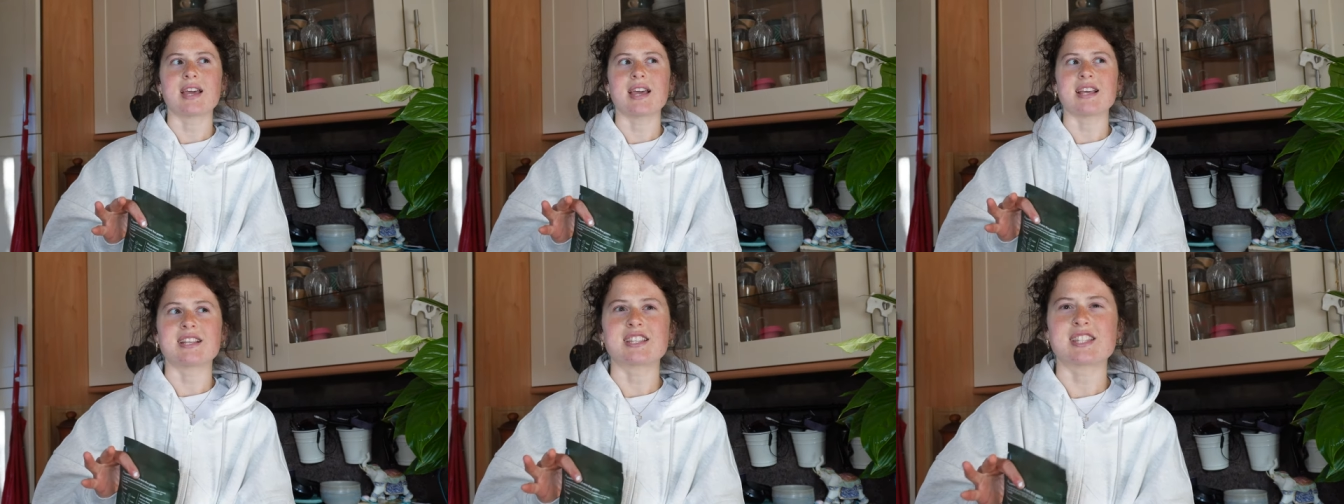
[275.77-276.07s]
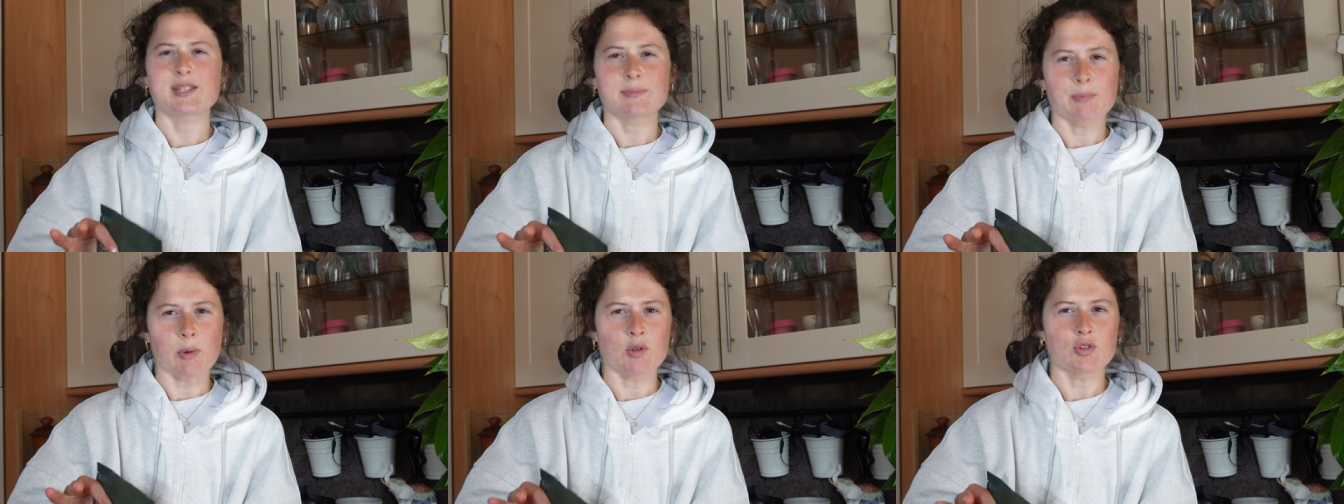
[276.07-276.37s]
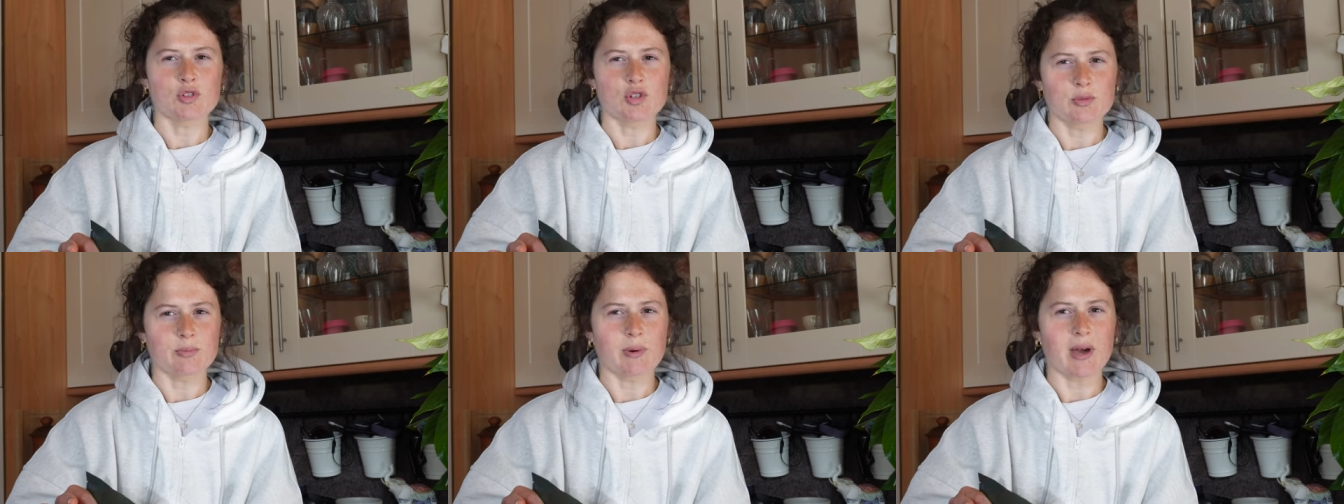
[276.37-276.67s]
is
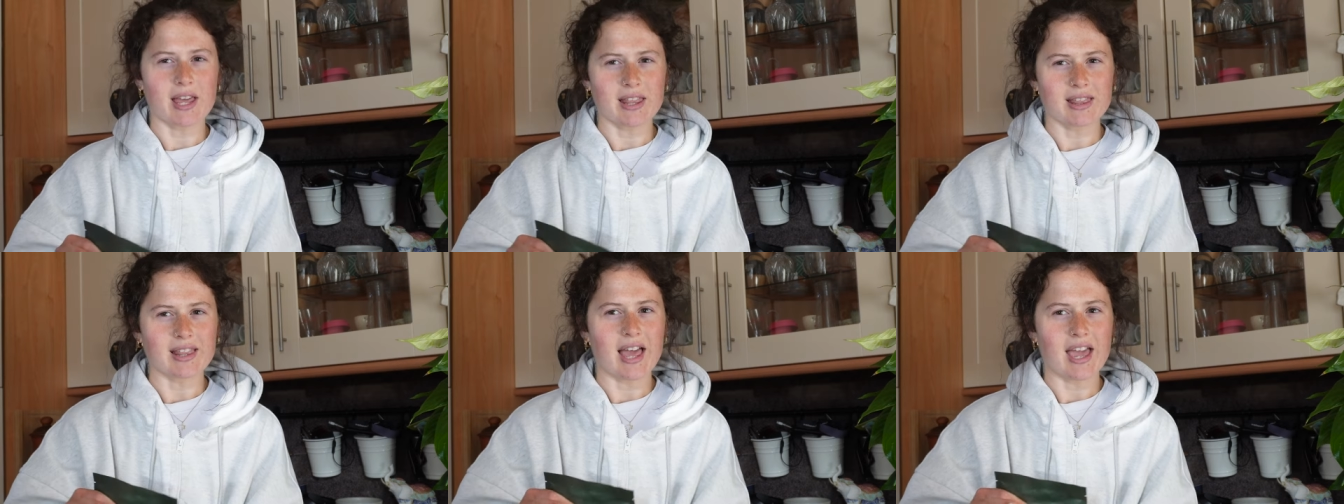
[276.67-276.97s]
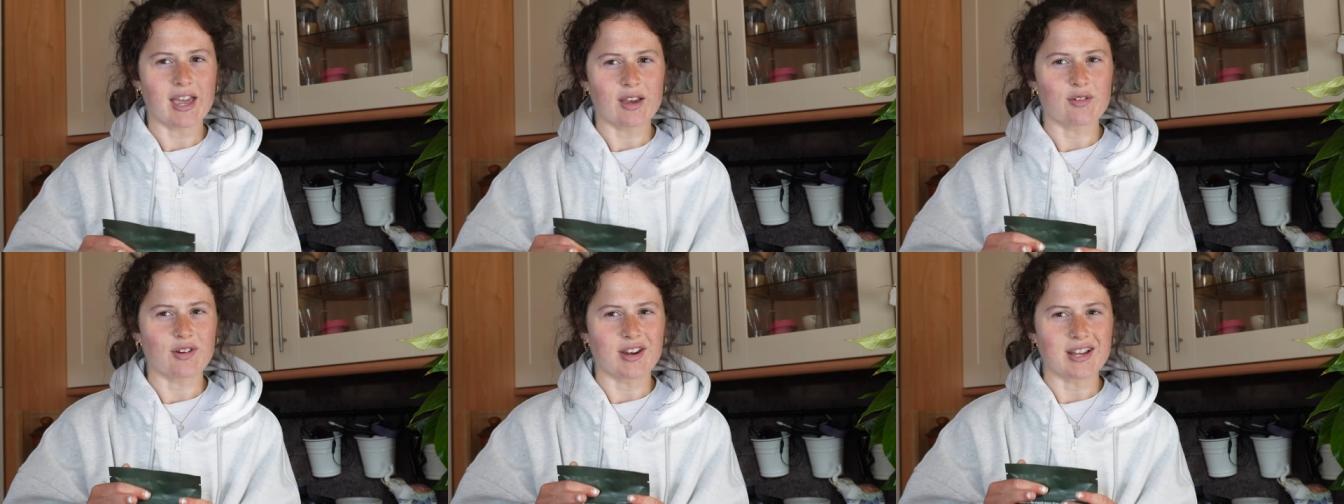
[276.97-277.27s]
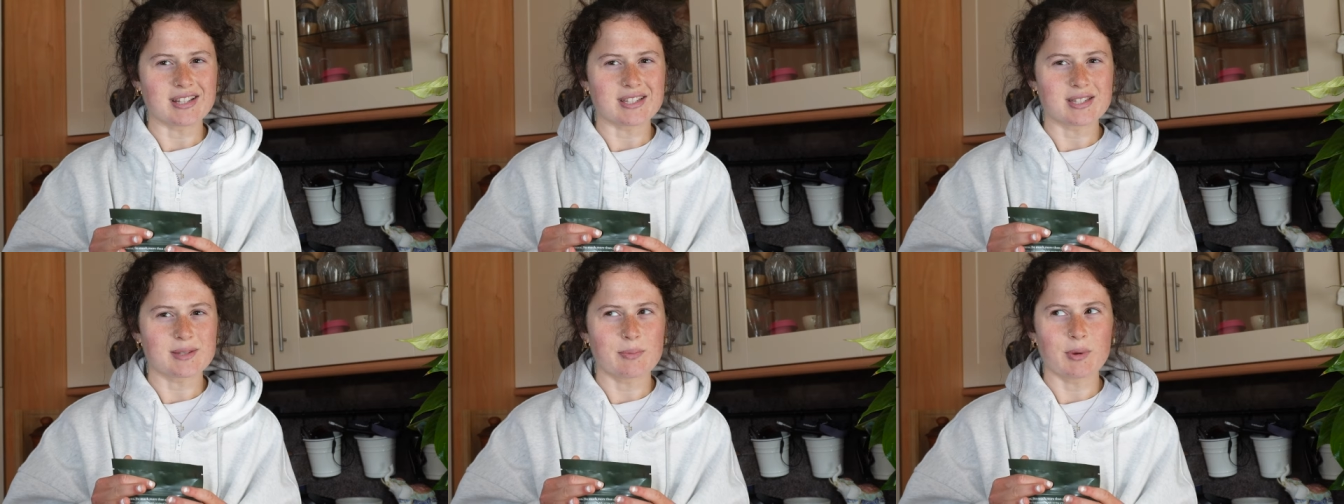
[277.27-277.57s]
sponsored by Athletic
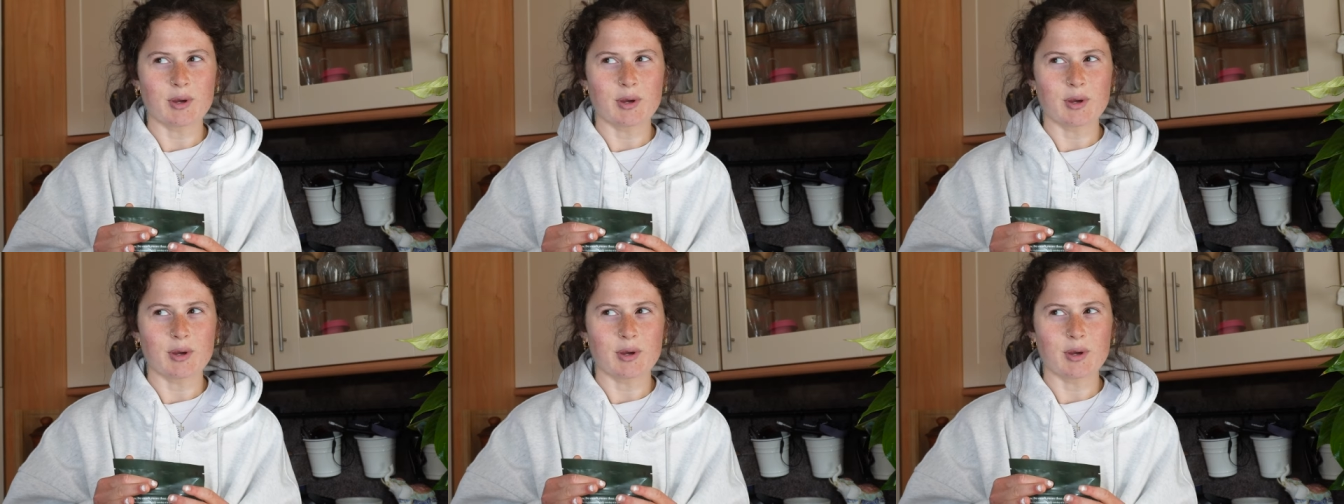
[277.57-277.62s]
Greens